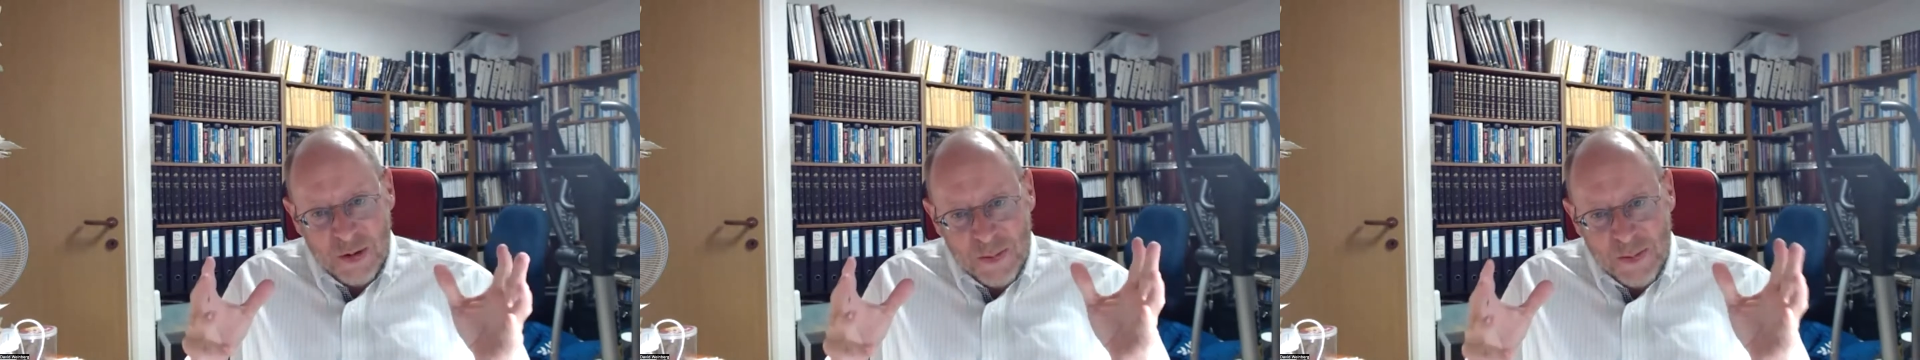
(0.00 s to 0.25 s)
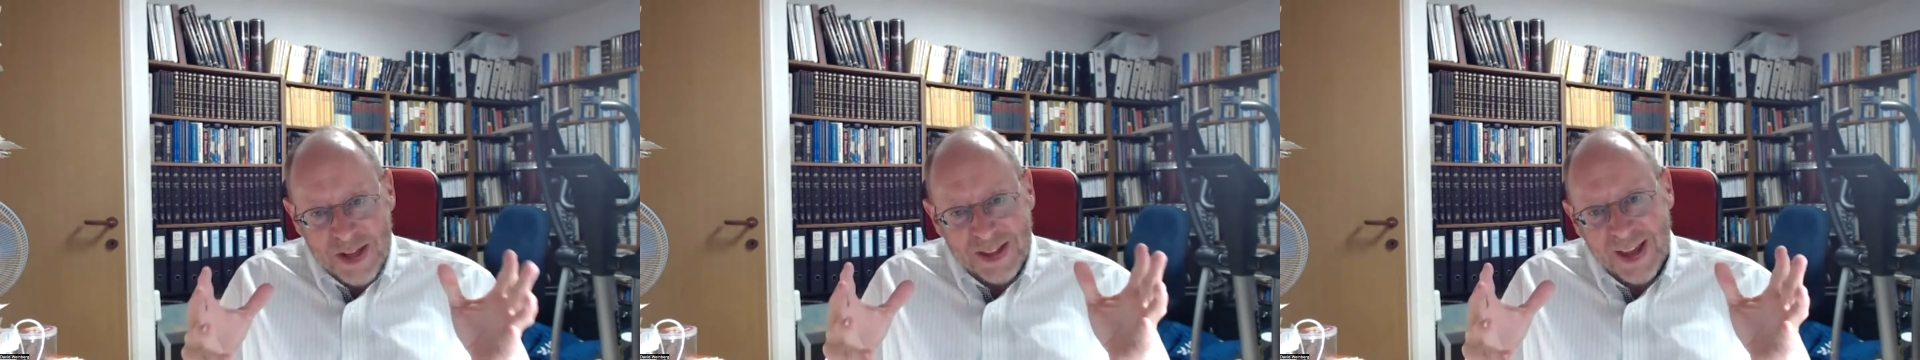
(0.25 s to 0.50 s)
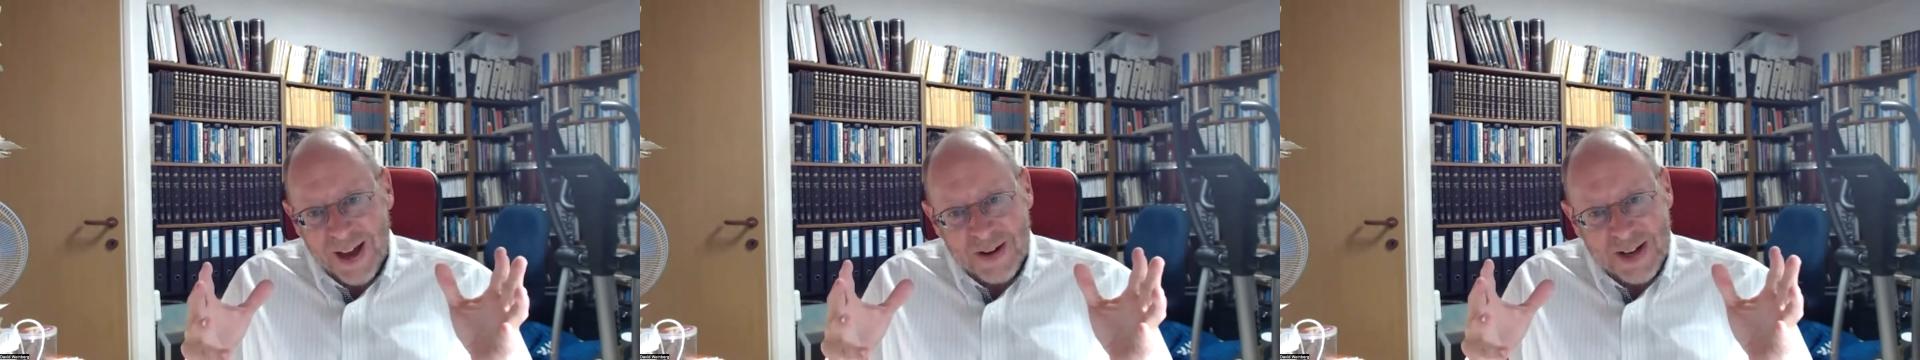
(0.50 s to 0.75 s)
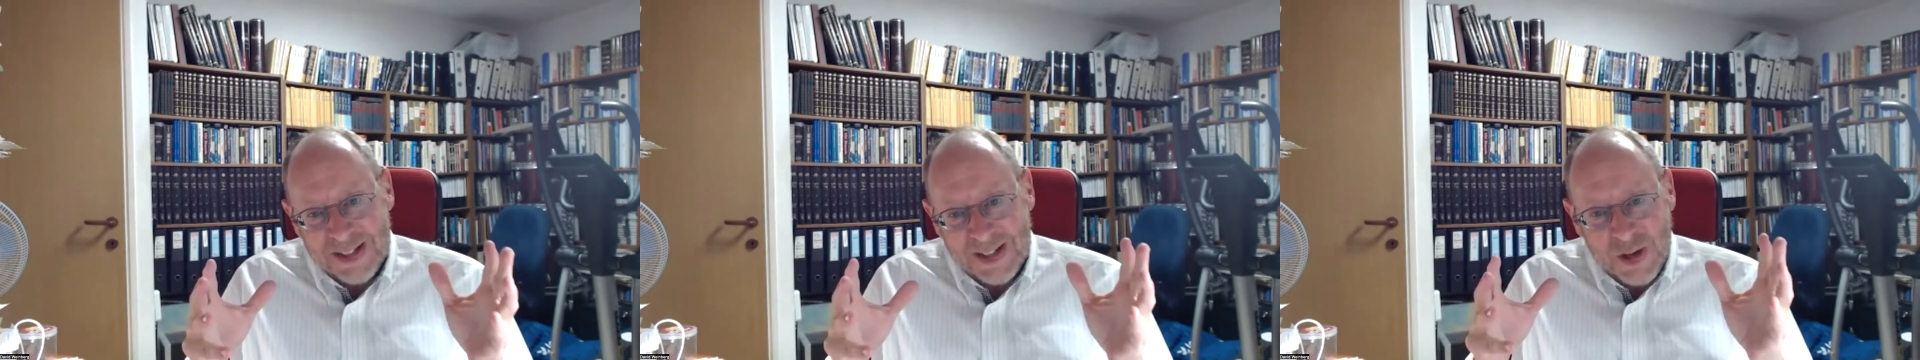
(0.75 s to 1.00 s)
repeat that
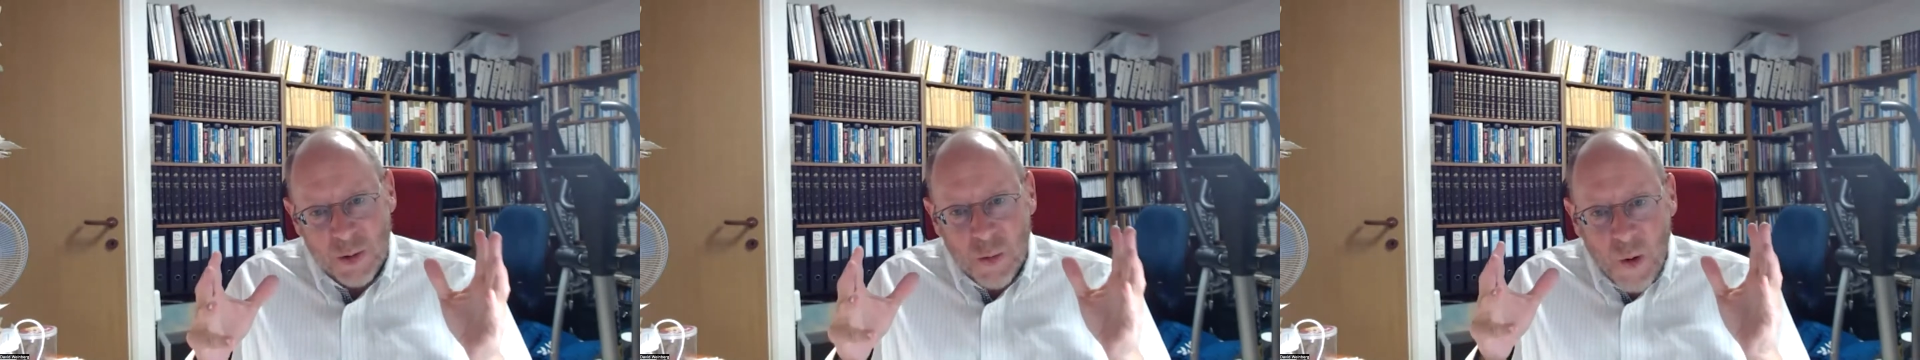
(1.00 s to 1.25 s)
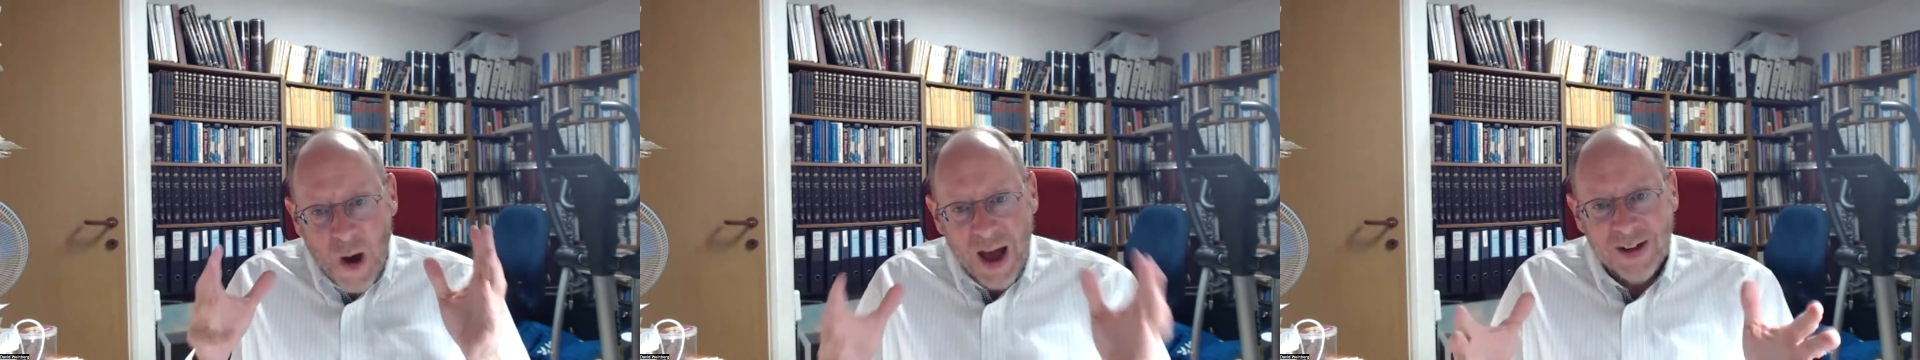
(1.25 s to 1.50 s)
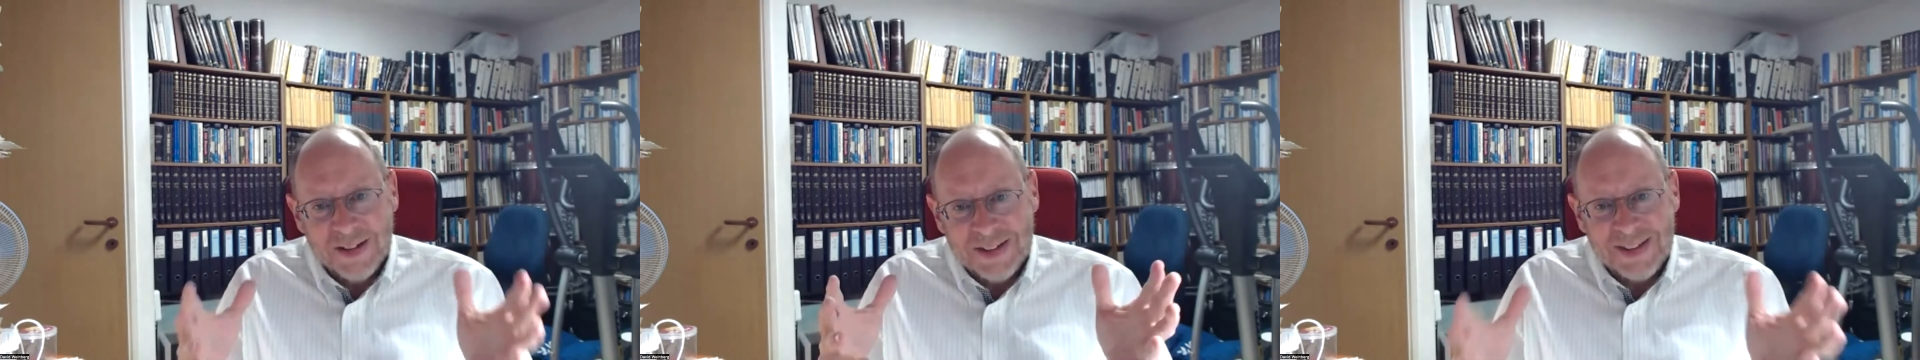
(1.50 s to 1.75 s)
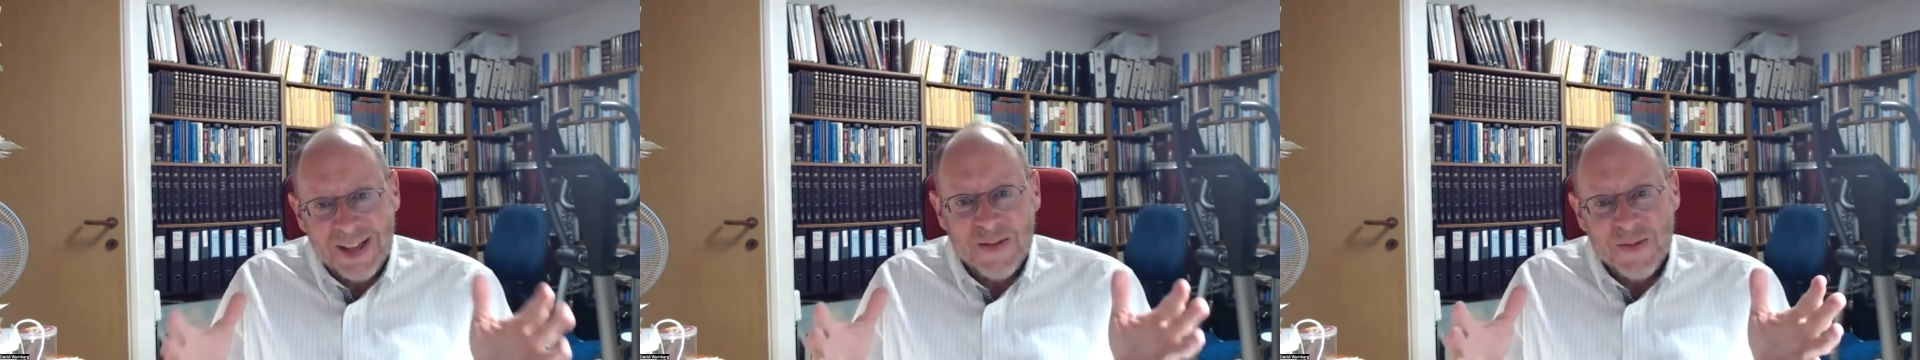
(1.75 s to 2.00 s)
because it's a wild
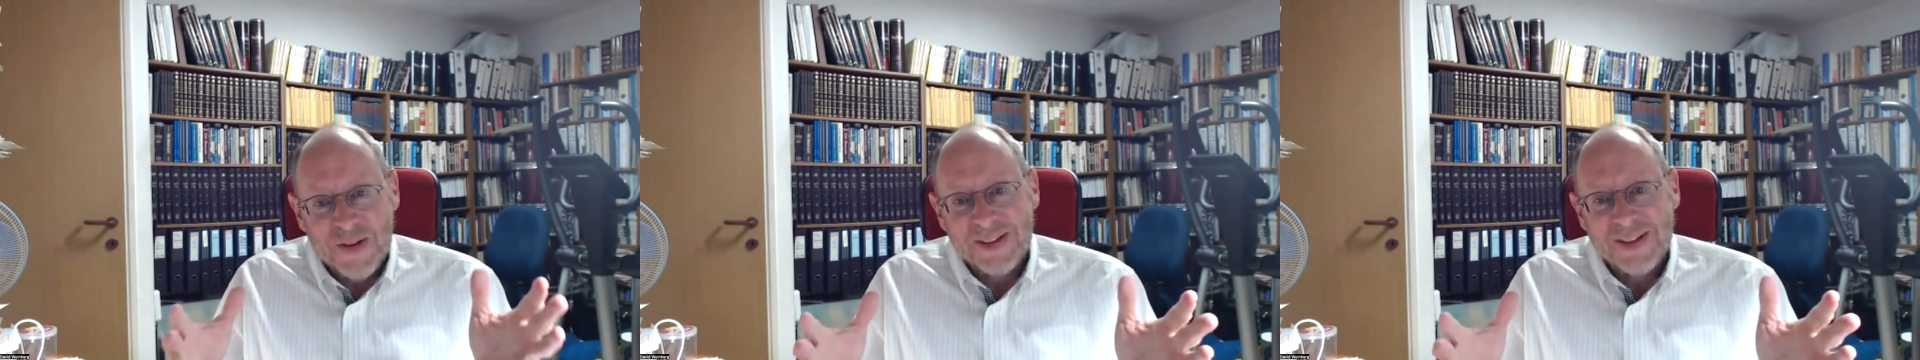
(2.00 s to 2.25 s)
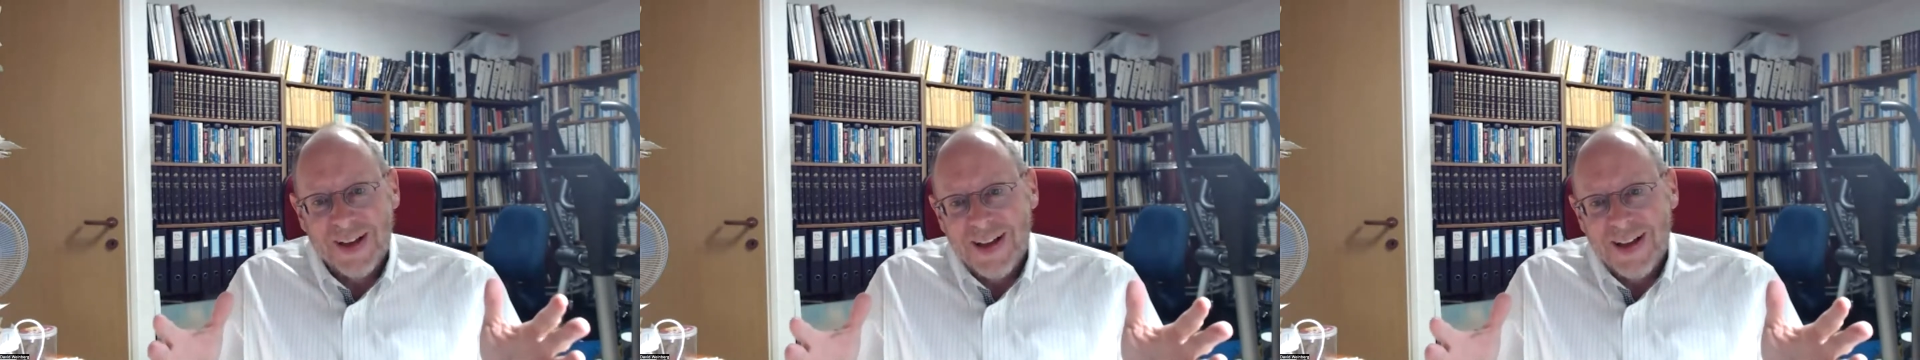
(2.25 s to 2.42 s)
statement.